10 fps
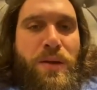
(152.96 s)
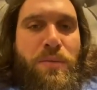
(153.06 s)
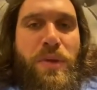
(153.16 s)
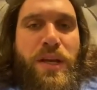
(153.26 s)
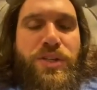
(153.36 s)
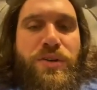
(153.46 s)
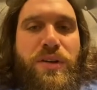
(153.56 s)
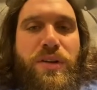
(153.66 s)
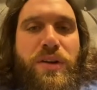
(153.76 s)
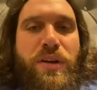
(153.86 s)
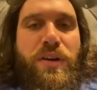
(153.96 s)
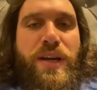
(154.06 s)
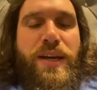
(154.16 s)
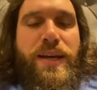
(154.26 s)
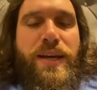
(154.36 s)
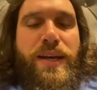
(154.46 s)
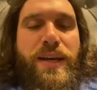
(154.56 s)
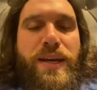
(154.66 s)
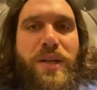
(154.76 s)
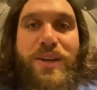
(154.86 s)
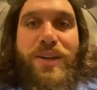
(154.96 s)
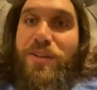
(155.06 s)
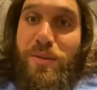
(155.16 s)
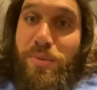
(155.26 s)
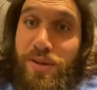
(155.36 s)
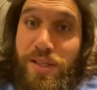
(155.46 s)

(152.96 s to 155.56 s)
make sure they're not being naughty boys.